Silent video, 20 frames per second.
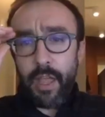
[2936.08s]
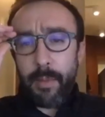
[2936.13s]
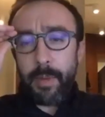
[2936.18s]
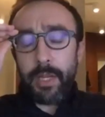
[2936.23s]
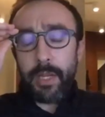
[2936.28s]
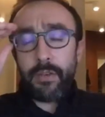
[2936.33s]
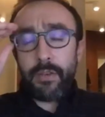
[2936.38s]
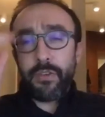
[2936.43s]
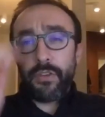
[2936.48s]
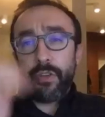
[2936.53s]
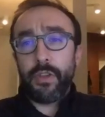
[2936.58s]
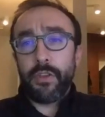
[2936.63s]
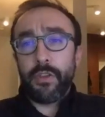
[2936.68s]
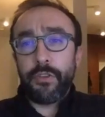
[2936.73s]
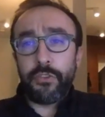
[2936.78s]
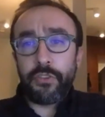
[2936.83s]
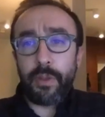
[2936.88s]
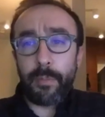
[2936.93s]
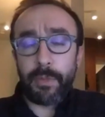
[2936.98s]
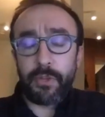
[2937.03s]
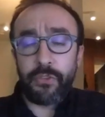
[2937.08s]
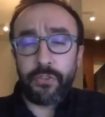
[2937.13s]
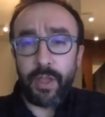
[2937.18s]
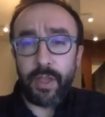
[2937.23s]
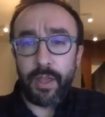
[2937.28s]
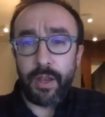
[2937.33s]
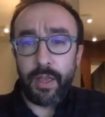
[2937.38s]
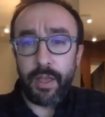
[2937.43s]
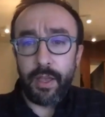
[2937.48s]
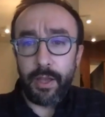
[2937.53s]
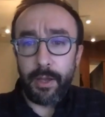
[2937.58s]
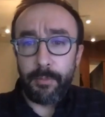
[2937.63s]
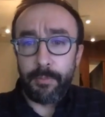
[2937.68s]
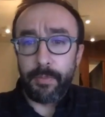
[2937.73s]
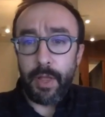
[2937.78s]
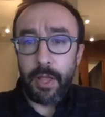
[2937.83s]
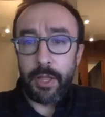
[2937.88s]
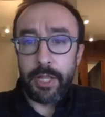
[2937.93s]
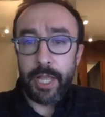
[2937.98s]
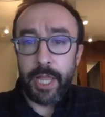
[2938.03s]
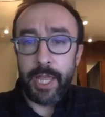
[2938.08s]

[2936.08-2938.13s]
I mean, to, to some extent. Um, I,